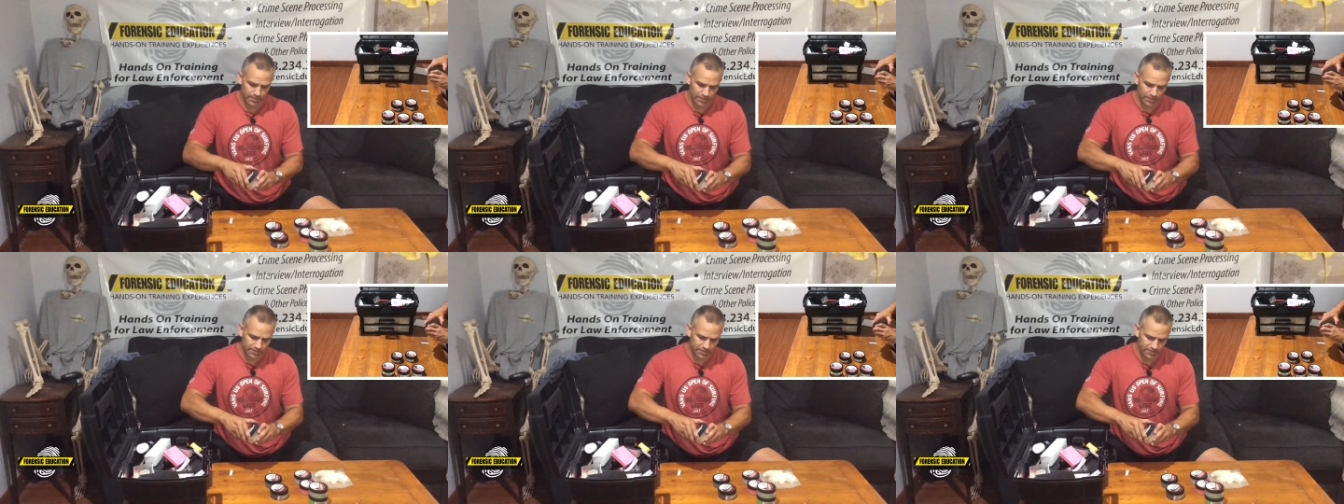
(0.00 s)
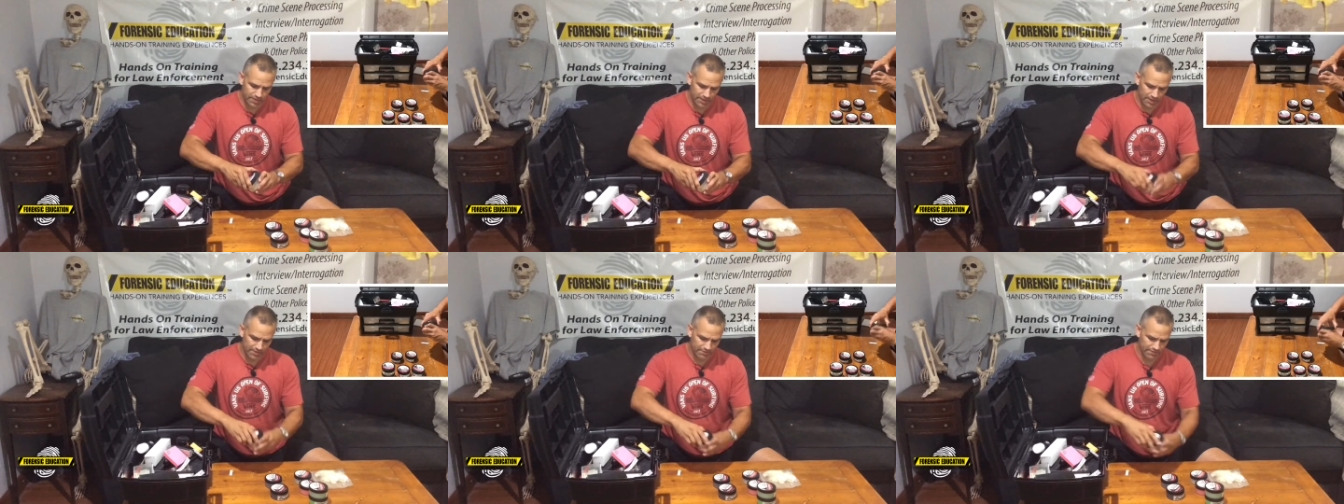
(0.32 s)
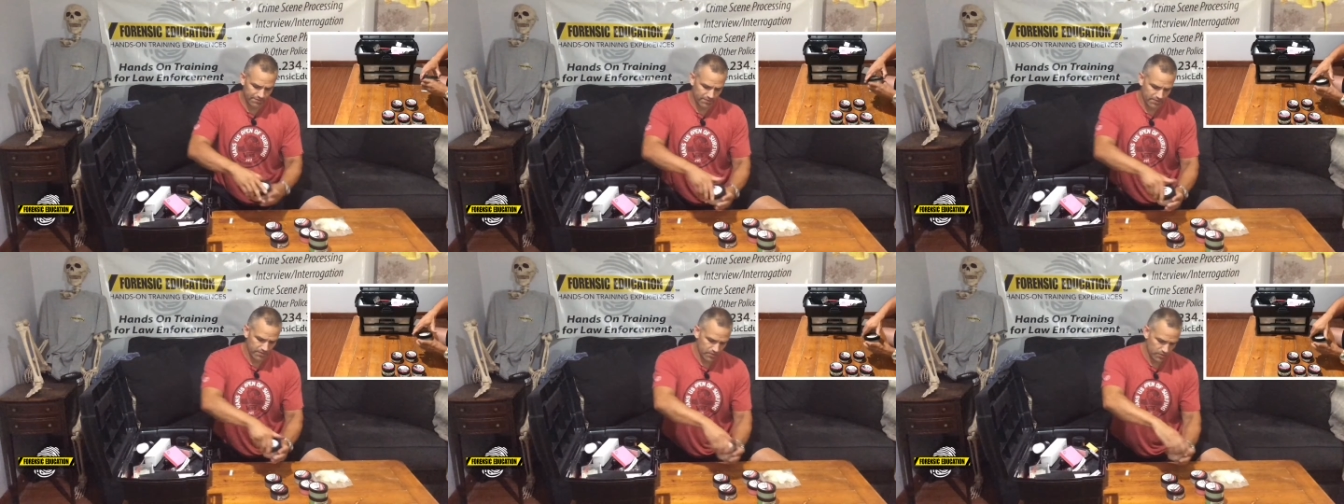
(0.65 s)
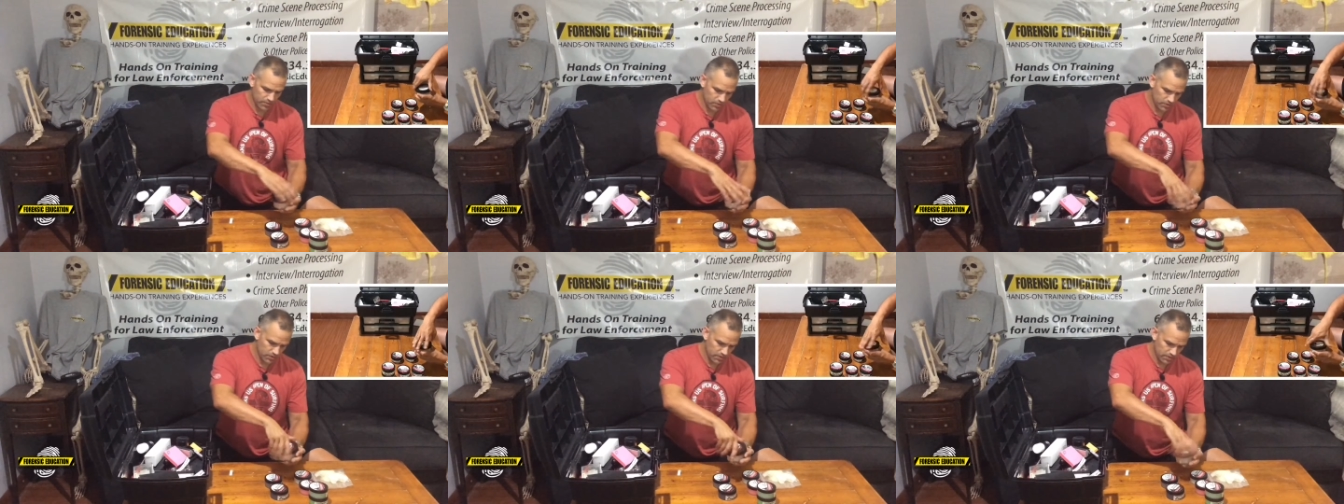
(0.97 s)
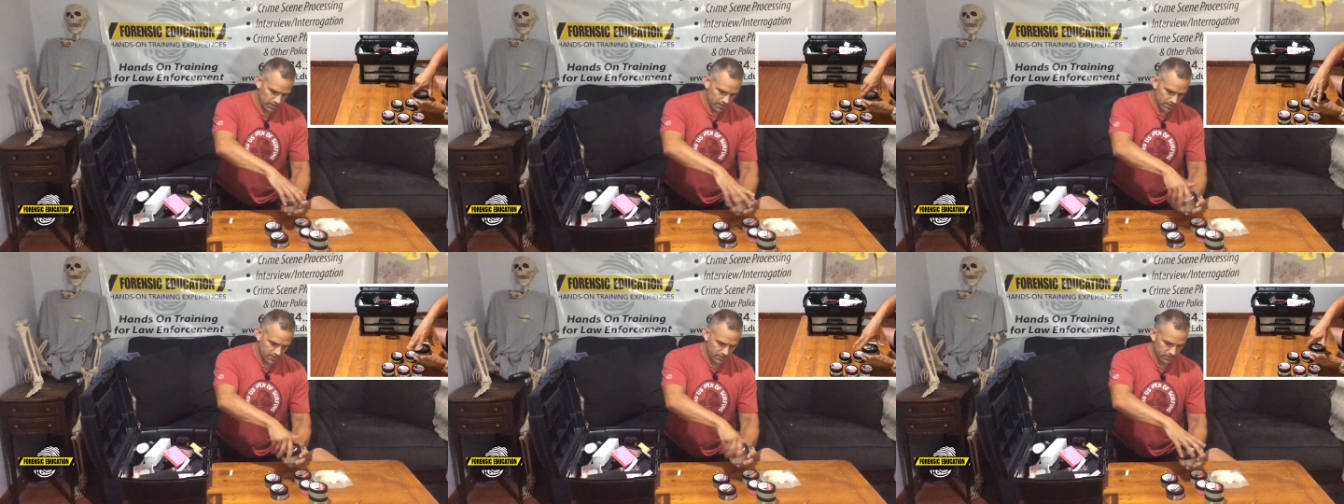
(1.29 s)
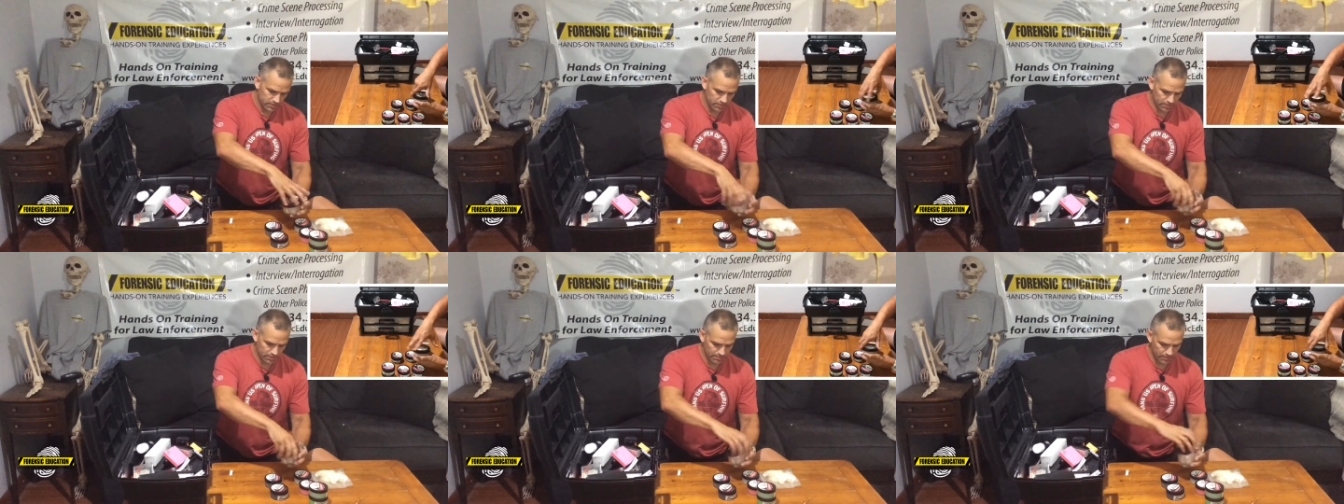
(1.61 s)
This stuff,
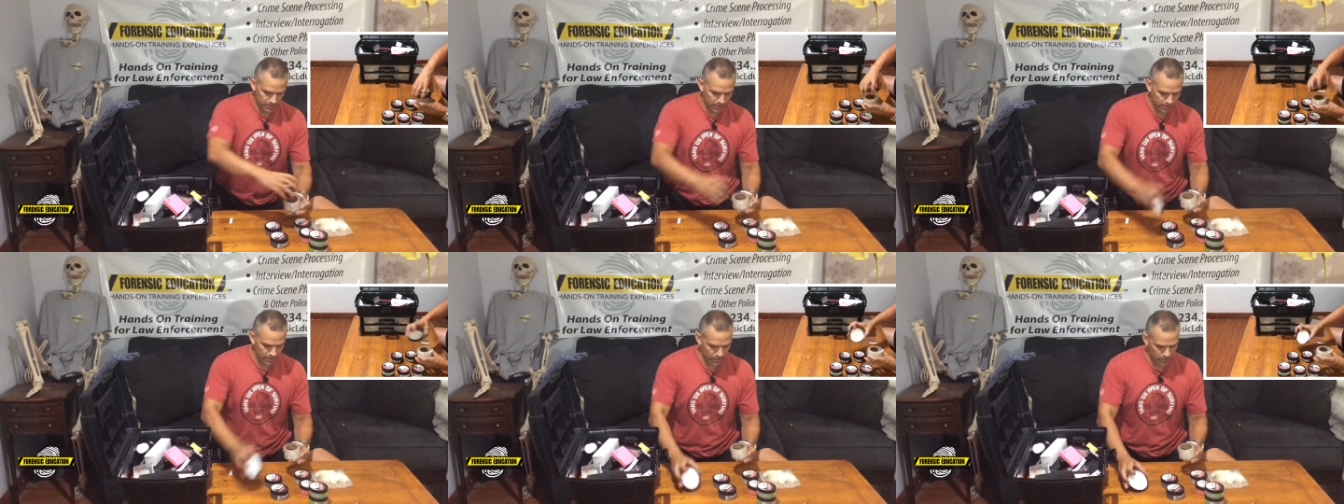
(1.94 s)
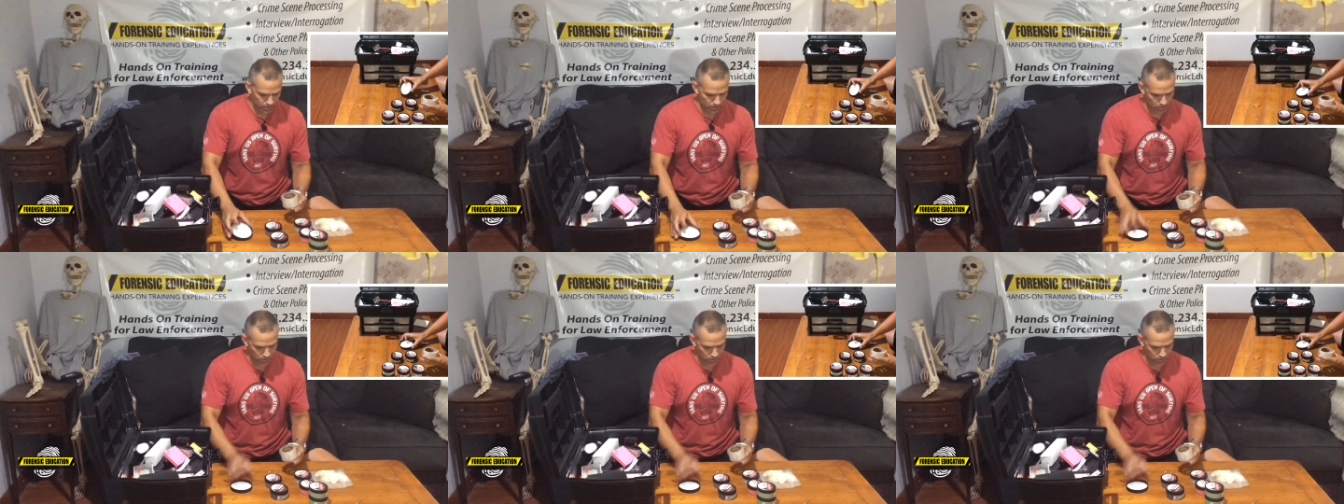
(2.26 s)
so let me